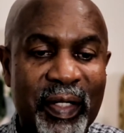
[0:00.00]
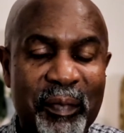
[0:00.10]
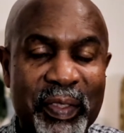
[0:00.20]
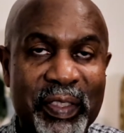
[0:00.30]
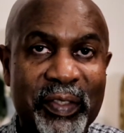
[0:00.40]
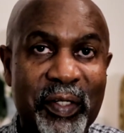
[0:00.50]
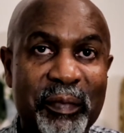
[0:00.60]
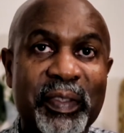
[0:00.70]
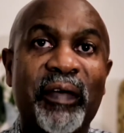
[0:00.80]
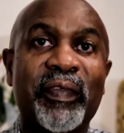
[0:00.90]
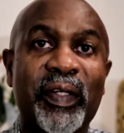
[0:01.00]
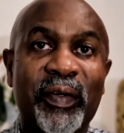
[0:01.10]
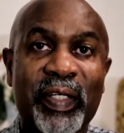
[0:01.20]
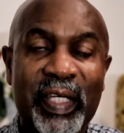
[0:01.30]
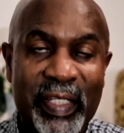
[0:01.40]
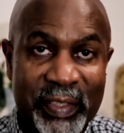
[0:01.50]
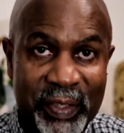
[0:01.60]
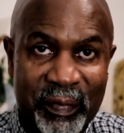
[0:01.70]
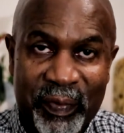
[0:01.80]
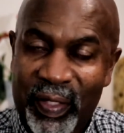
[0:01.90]
but in terms of the location
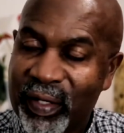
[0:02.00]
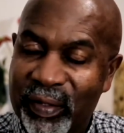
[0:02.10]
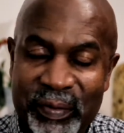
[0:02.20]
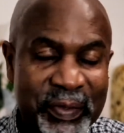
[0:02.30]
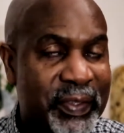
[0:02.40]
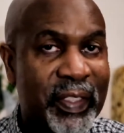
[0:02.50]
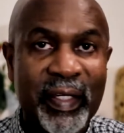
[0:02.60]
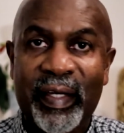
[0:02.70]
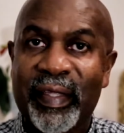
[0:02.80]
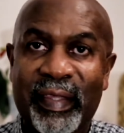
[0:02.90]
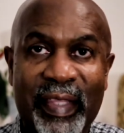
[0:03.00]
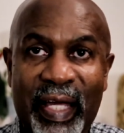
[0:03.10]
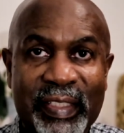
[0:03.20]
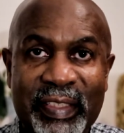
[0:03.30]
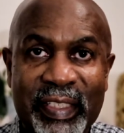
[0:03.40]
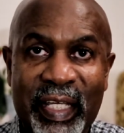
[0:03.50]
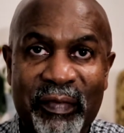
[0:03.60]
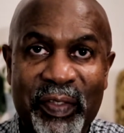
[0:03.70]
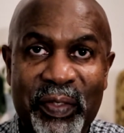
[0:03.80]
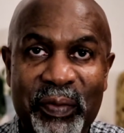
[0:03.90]
of the house, that she
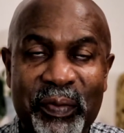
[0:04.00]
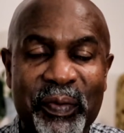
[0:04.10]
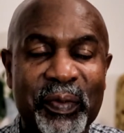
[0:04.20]
never knew.